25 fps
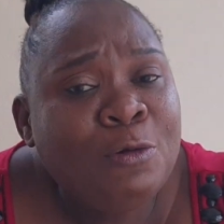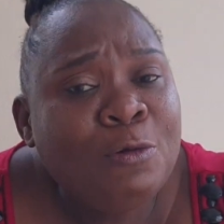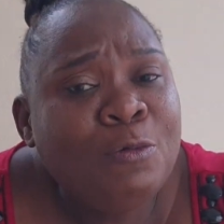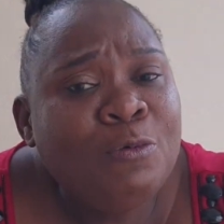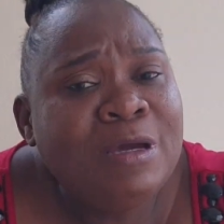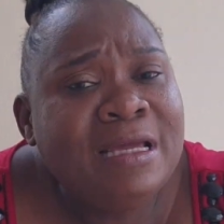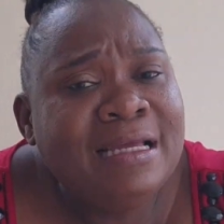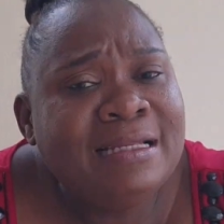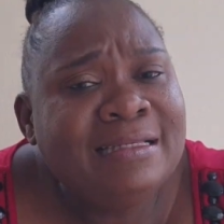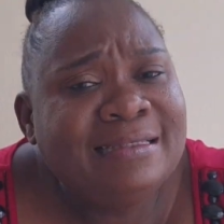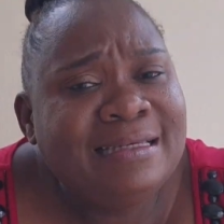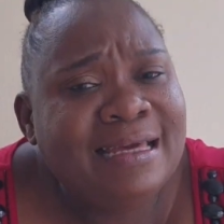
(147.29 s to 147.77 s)

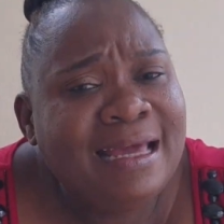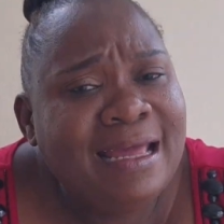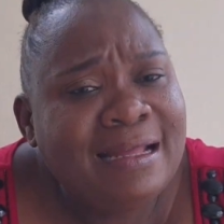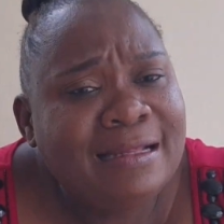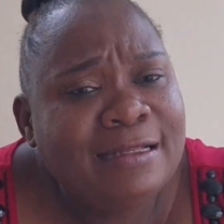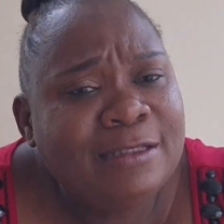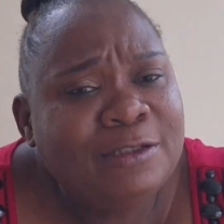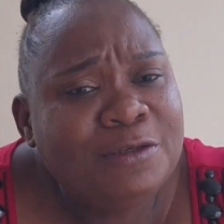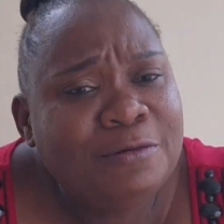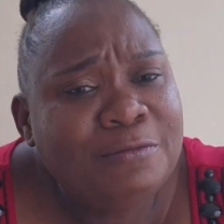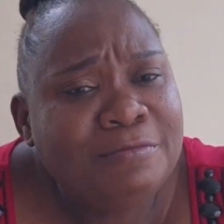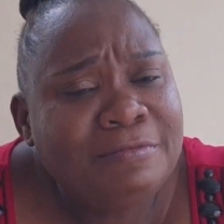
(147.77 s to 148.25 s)
we
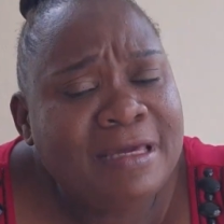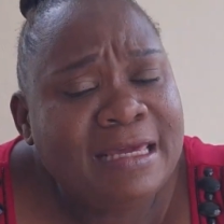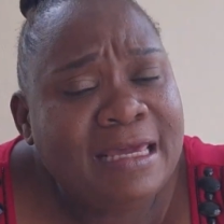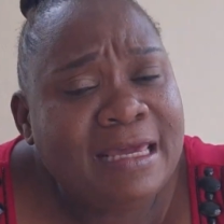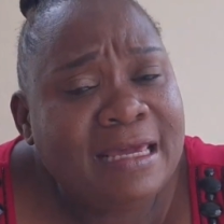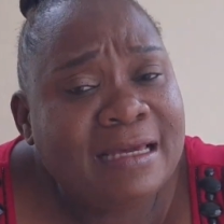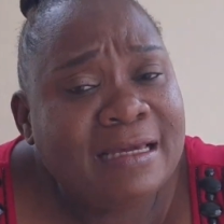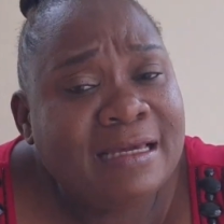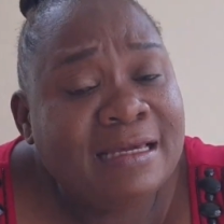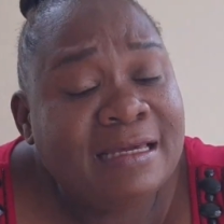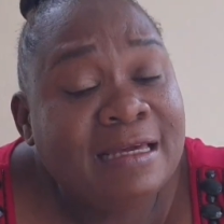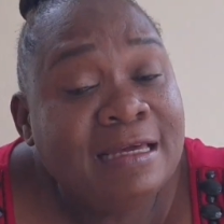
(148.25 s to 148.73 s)
tend to
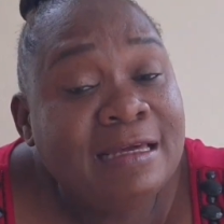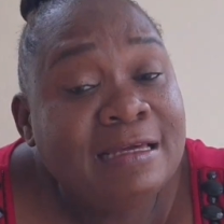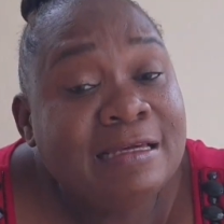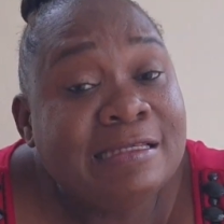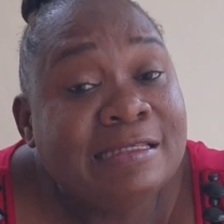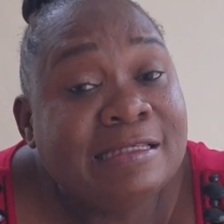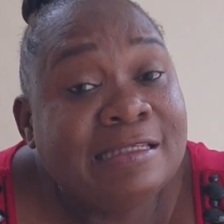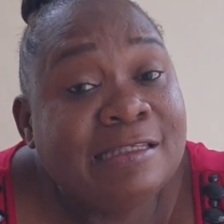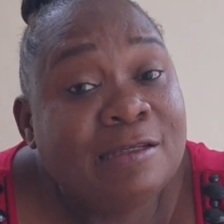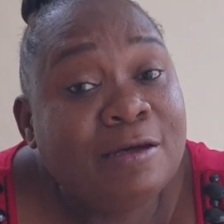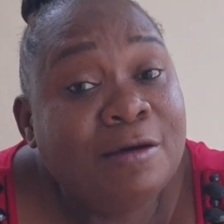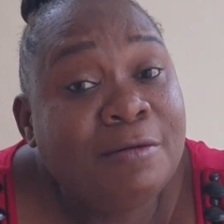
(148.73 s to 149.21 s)
make
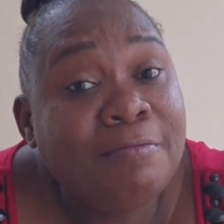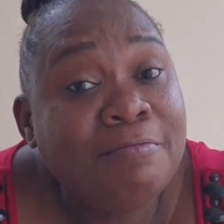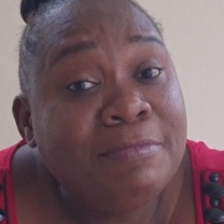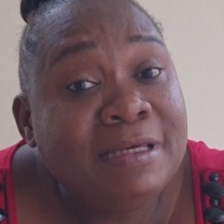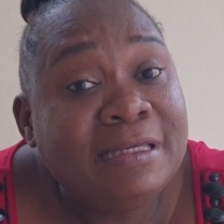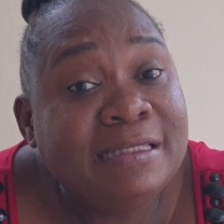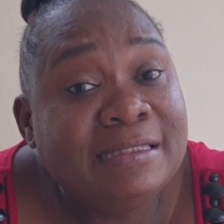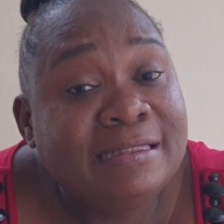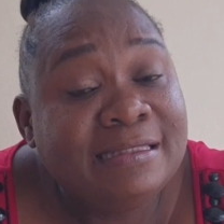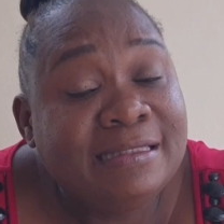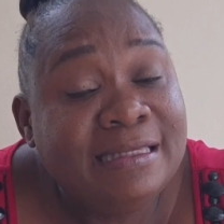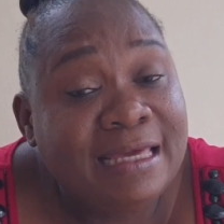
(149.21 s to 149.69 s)
some
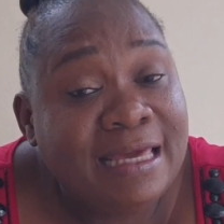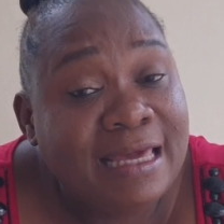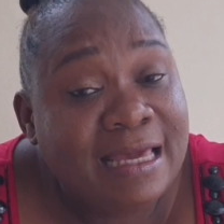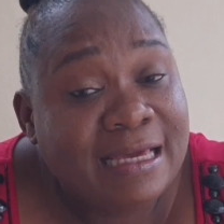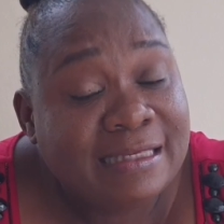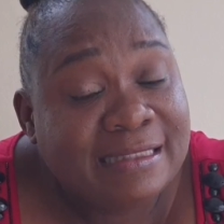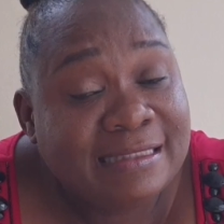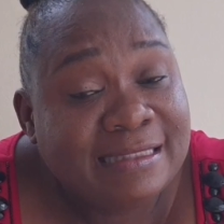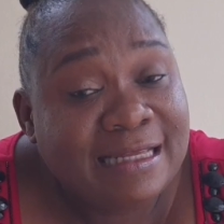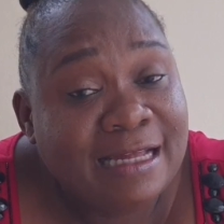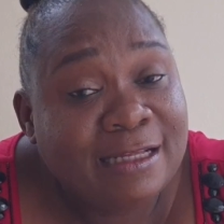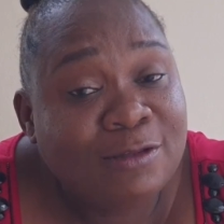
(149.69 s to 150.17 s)

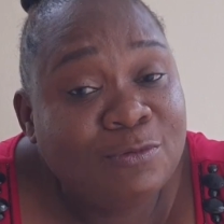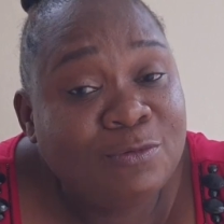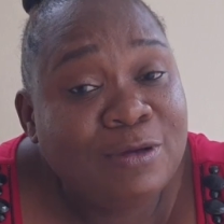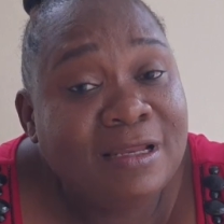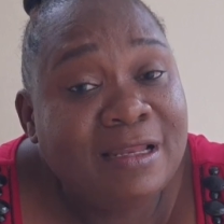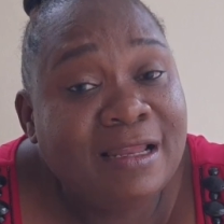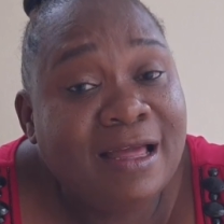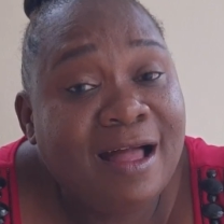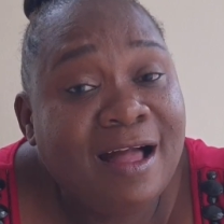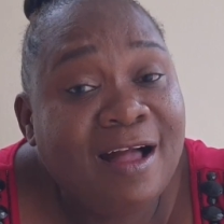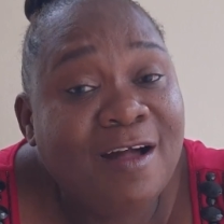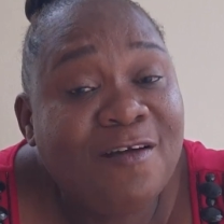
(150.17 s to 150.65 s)
mistakes that
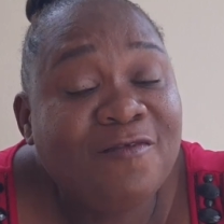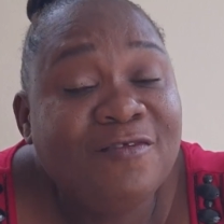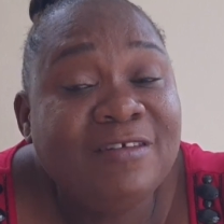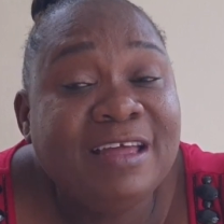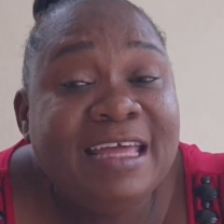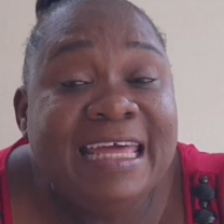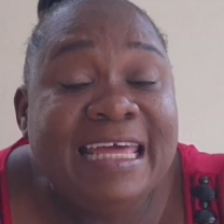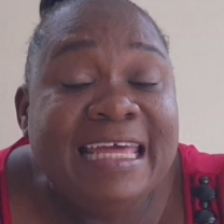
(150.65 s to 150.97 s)
will have